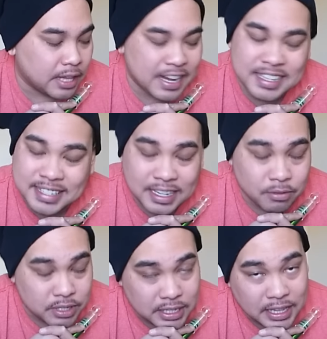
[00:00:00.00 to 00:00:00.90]
Like I said, it
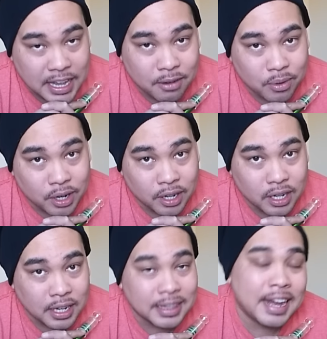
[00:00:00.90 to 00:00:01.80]
was a lot of
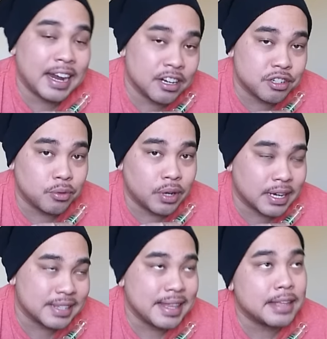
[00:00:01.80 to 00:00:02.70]
work, a lot of extra
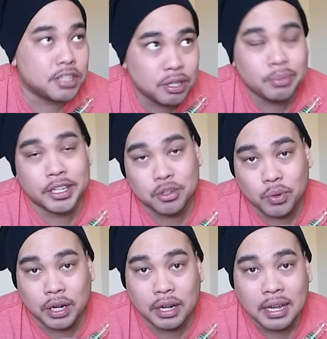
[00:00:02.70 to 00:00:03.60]
work. It's not too much
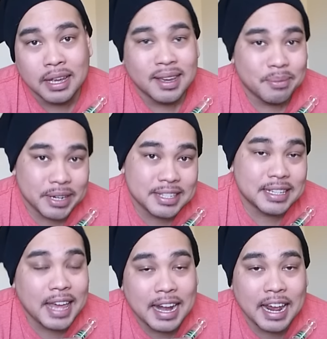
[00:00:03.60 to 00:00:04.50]
work, but it's a
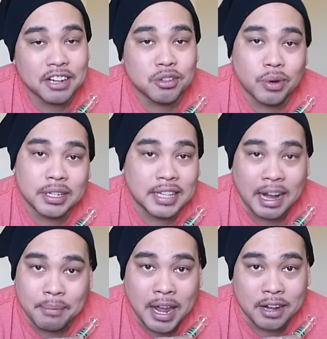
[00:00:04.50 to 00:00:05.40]
lot of extra work
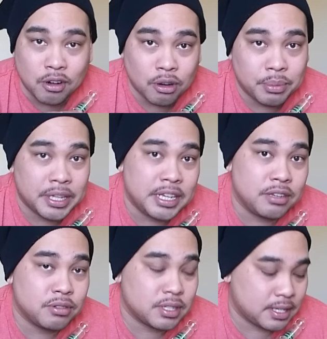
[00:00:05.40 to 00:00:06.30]
that I'm not normally
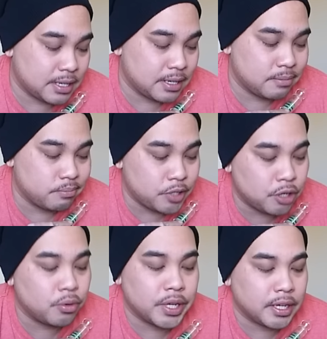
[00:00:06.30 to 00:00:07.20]
used to
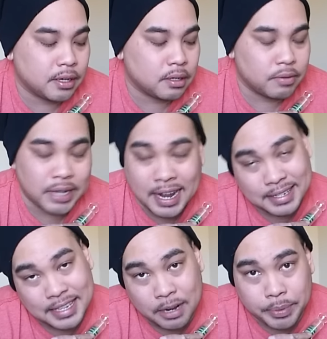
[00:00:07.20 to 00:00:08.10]
doing when I
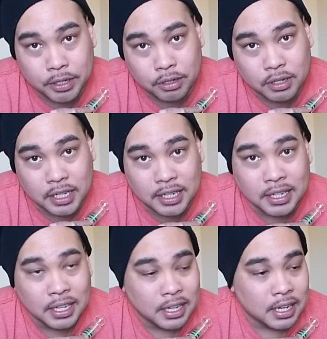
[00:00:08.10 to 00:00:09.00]
set up a hookah.